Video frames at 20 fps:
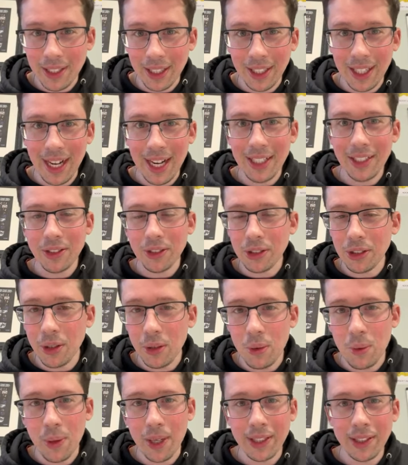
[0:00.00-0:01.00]
And guys are
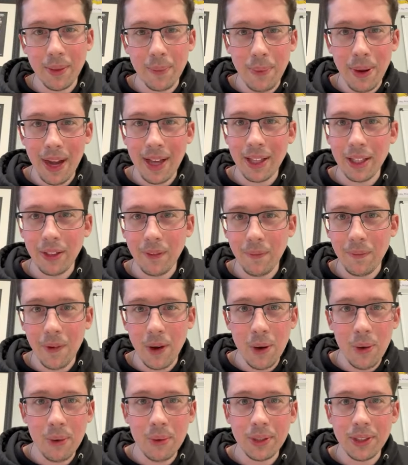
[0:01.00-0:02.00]
so quick to buy these
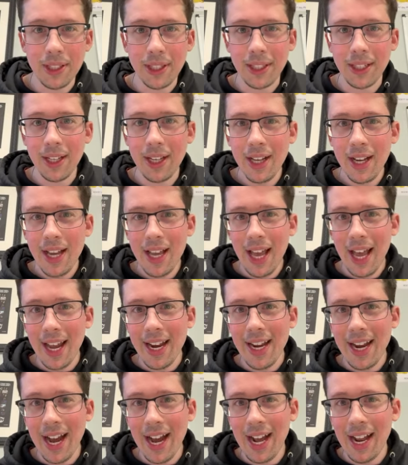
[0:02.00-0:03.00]
phones and
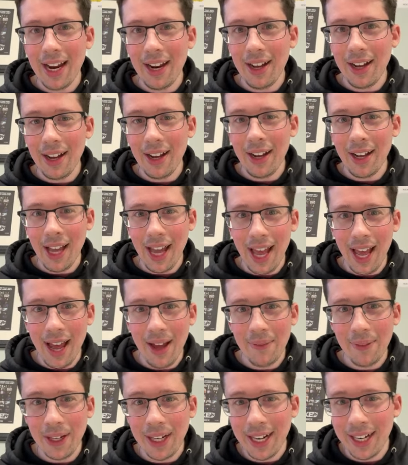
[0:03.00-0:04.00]
and not uh,
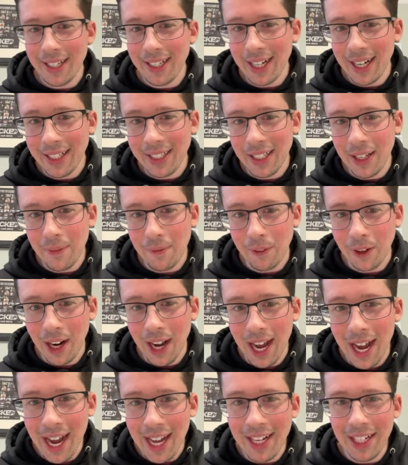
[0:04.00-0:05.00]
having any idea for
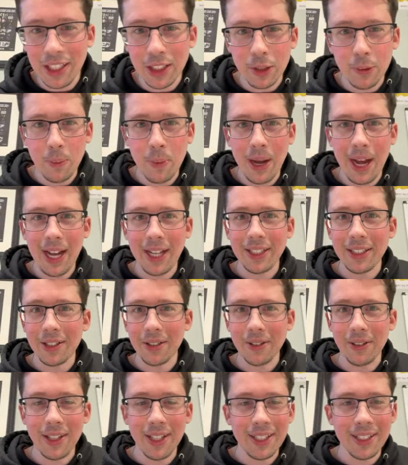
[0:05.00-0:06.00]
hiding spots
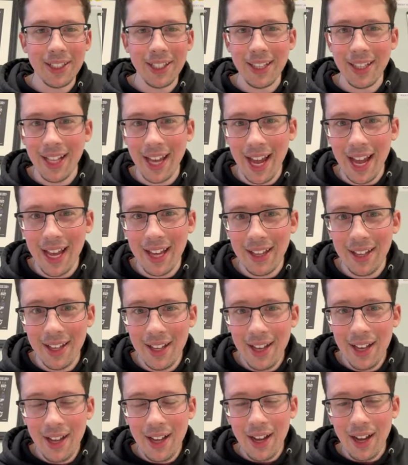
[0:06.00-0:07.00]
or this and that.
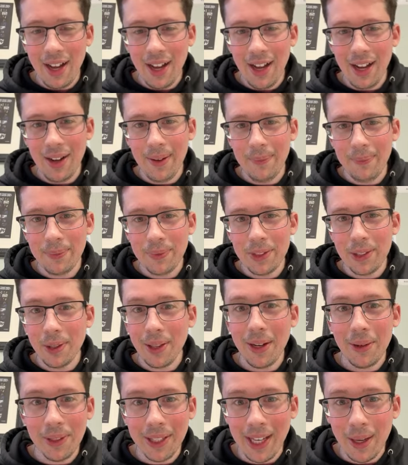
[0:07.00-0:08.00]
Um, so
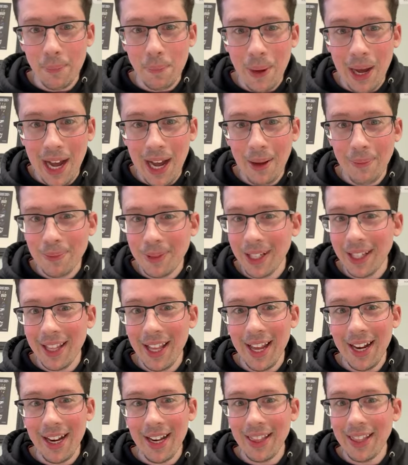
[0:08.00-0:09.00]
they would get popped. And
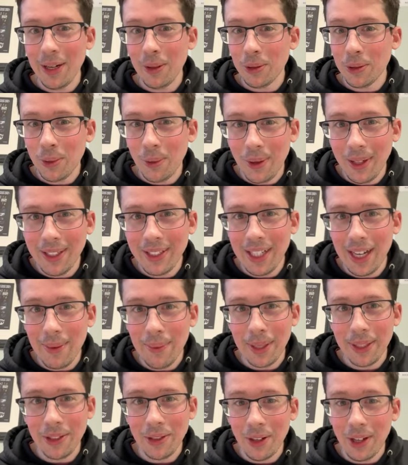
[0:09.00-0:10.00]
then there was one time
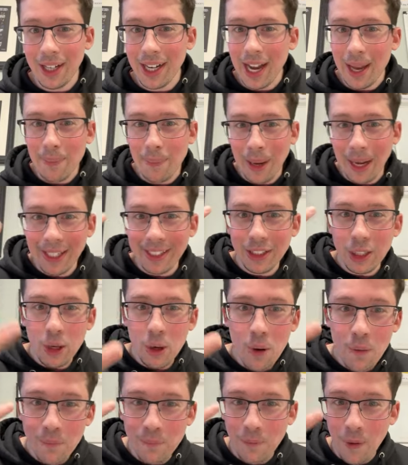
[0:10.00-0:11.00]
I saw a guy buy
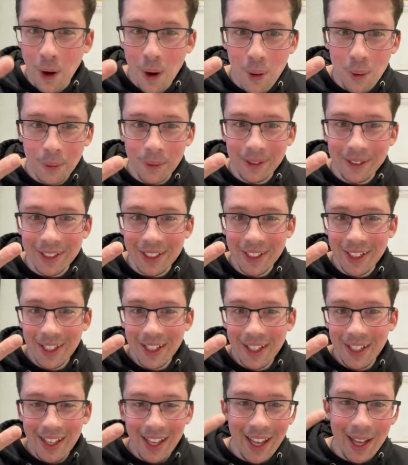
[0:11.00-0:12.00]
two phones
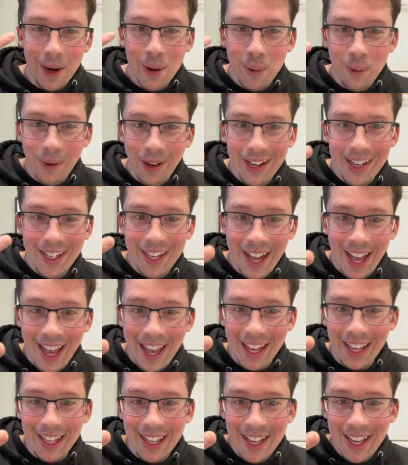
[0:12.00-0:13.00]
in one
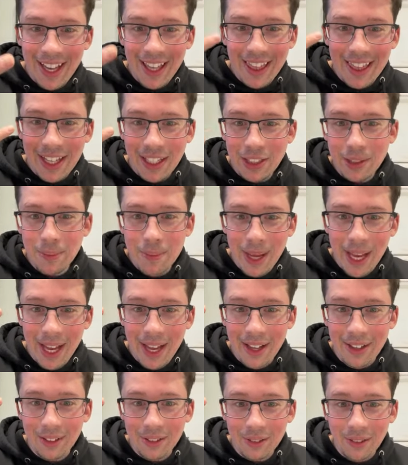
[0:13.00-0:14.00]
day. This
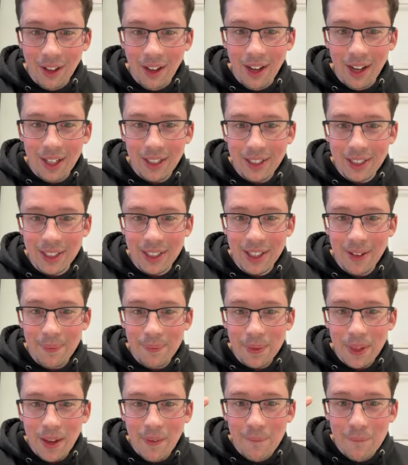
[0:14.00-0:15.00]
man lost
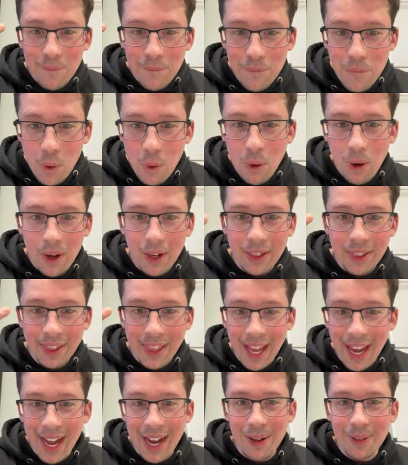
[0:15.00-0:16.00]
four
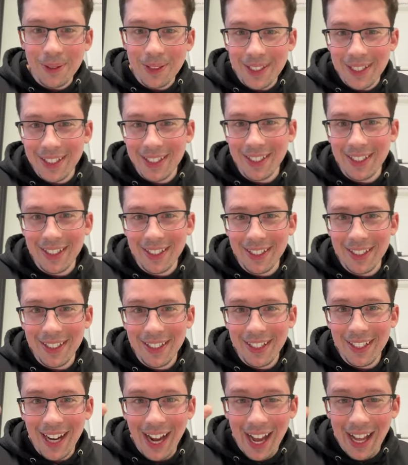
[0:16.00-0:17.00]
thousand
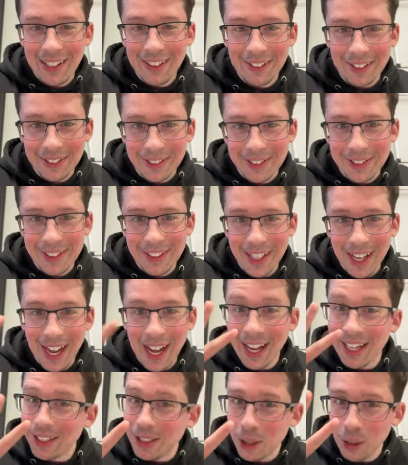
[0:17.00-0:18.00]
dollars
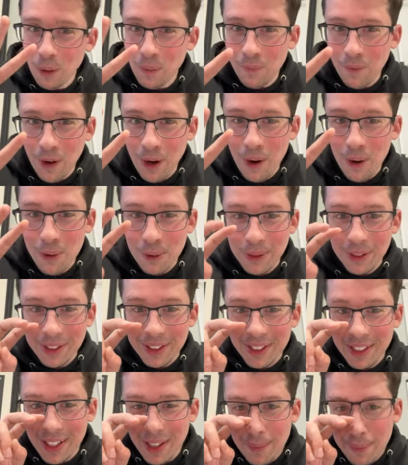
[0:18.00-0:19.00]
on two
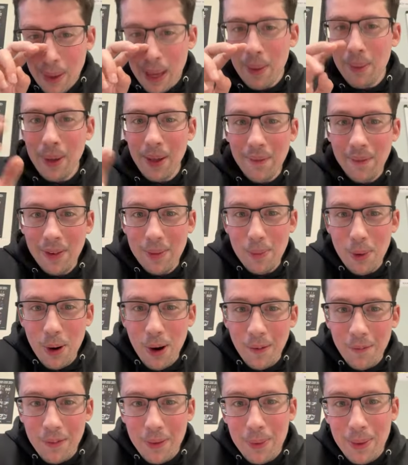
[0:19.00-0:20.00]
phones, maybe even
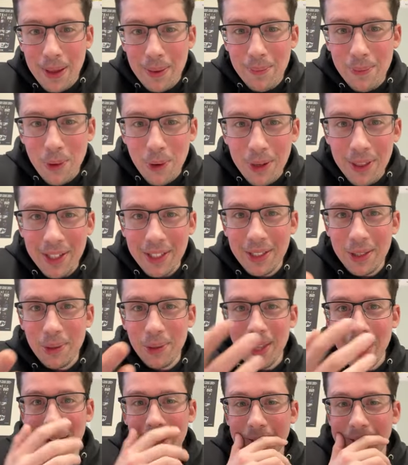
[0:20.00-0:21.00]
more if he made more than two
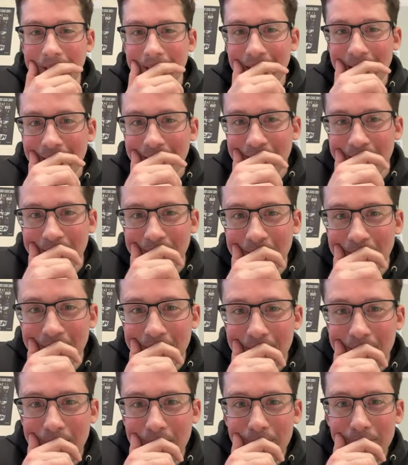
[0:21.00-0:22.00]
thousand dollars
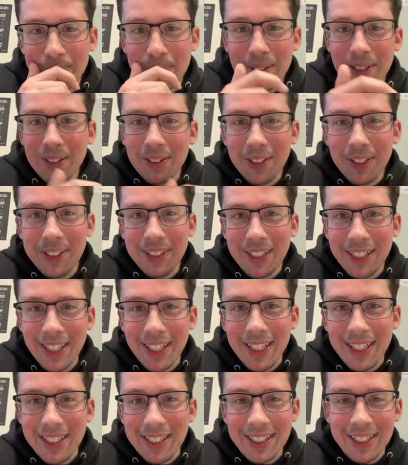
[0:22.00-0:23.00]

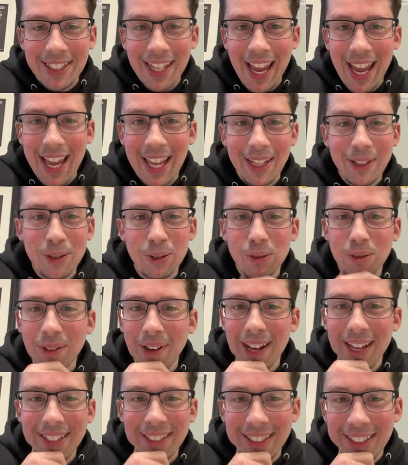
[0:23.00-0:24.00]
legit insane,
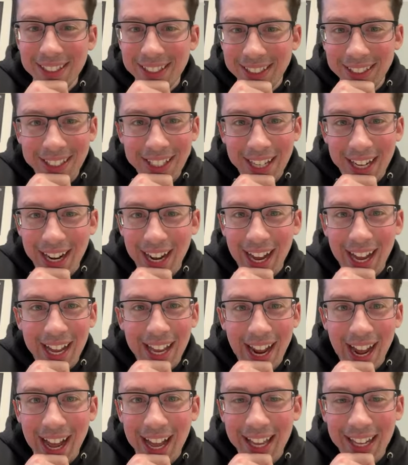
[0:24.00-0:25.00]
craziest shit
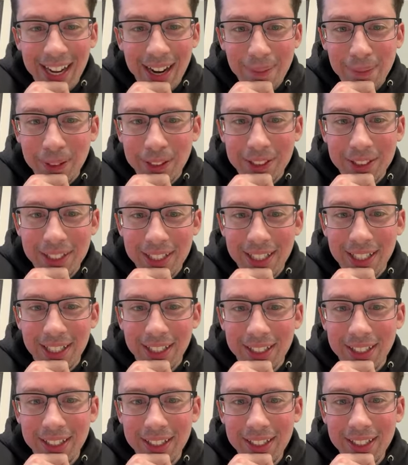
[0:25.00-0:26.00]
I, I had ever
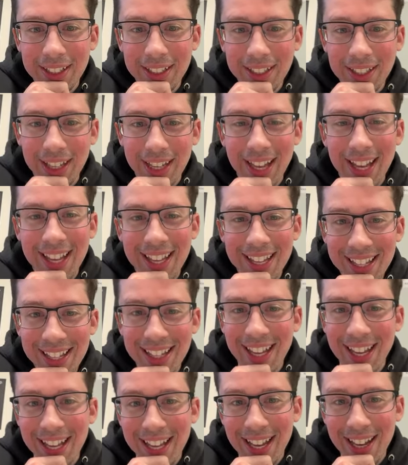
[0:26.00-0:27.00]
seen. It,
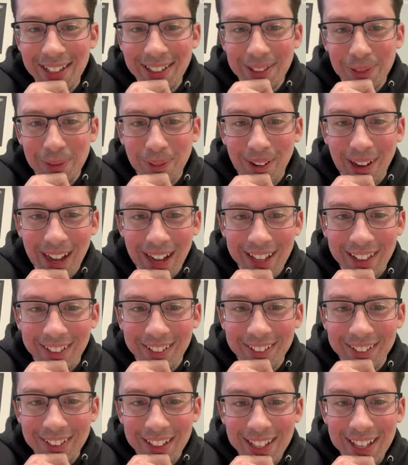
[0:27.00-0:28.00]
it, it's
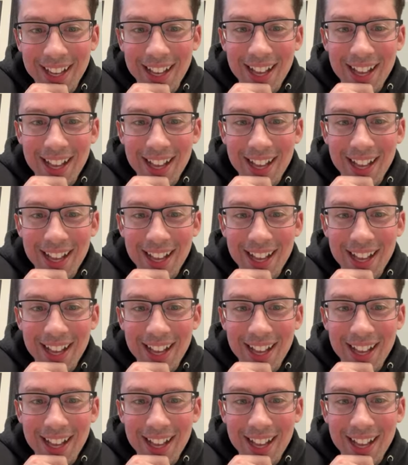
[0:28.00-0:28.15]
wild.